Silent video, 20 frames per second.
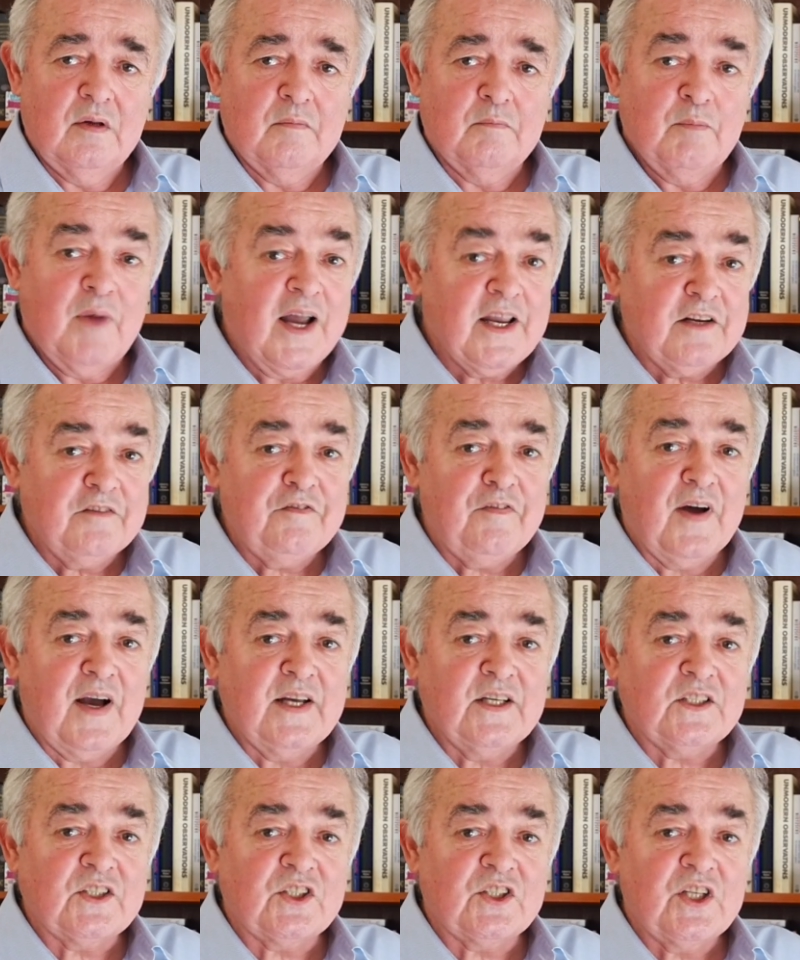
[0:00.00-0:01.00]
My
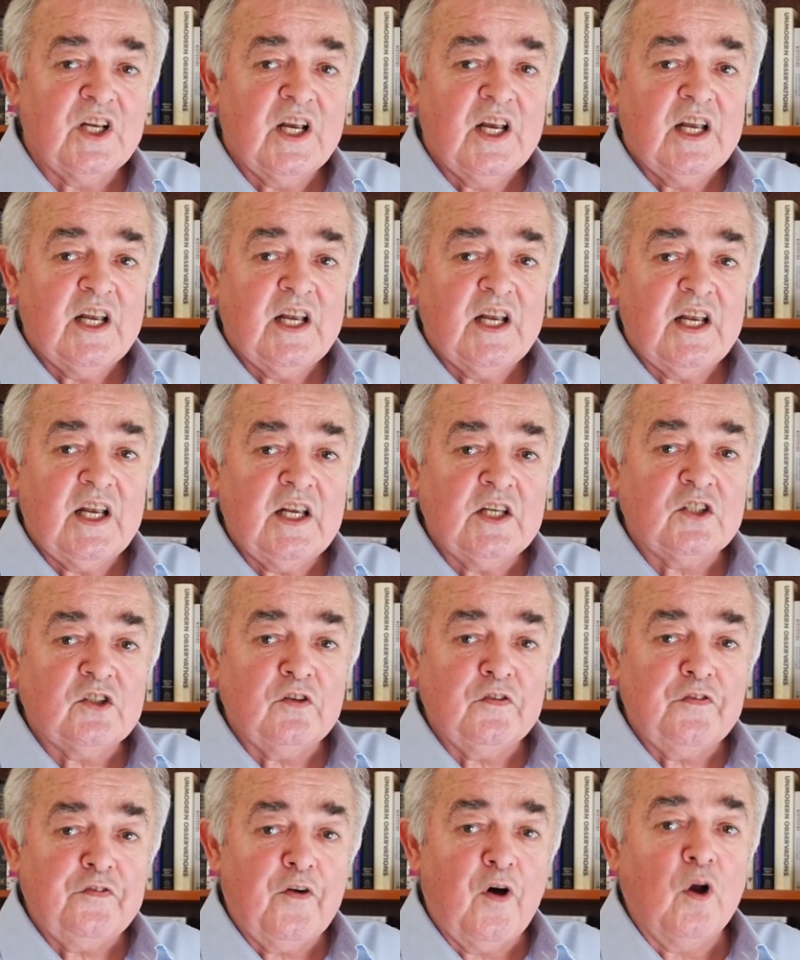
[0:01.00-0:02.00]
advice is to
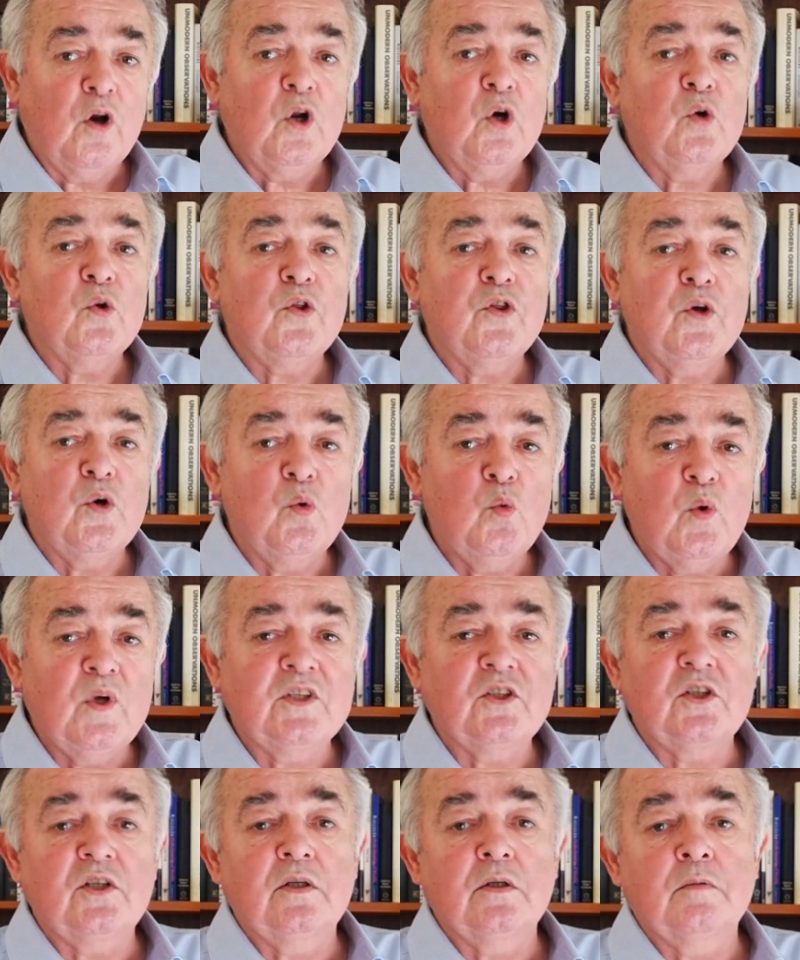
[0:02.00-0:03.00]
follow the
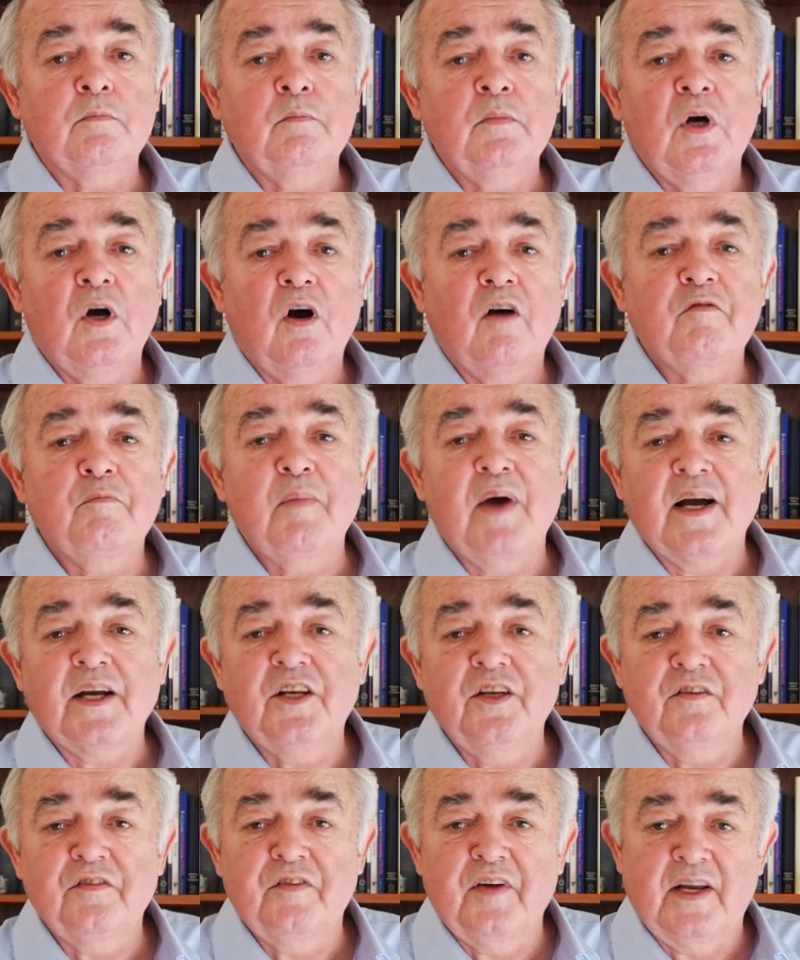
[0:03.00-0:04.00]
wisdom of
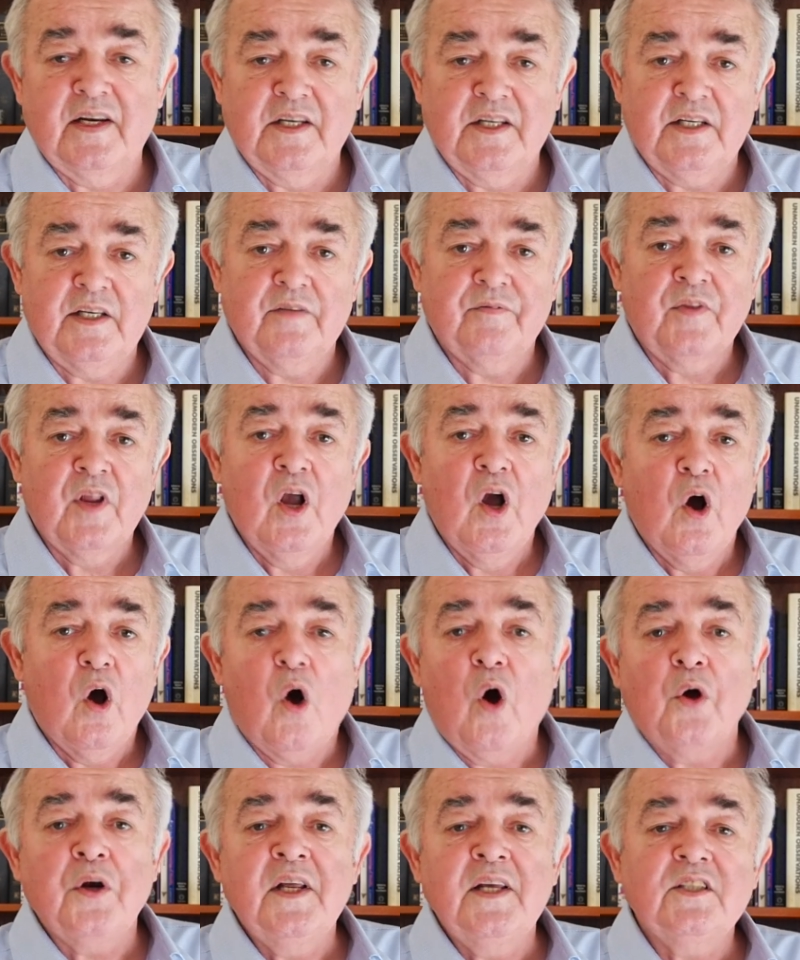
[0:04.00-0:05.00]
Machiavelli.
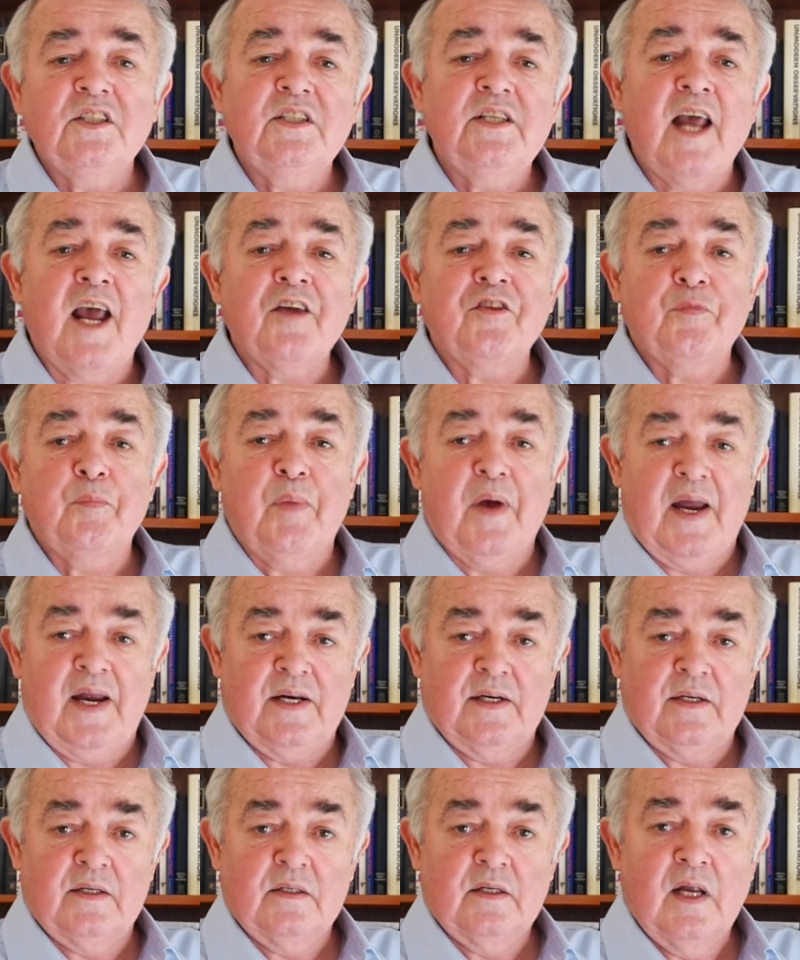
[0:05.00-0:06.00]
On his
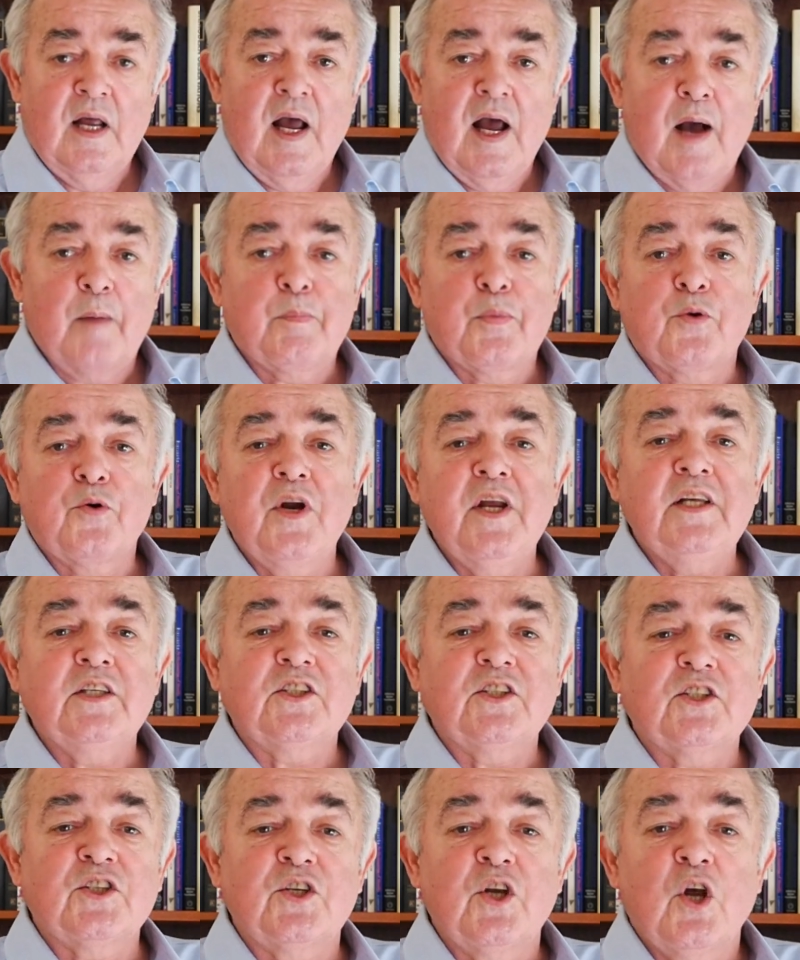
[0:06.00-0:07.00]
deathbed, a priest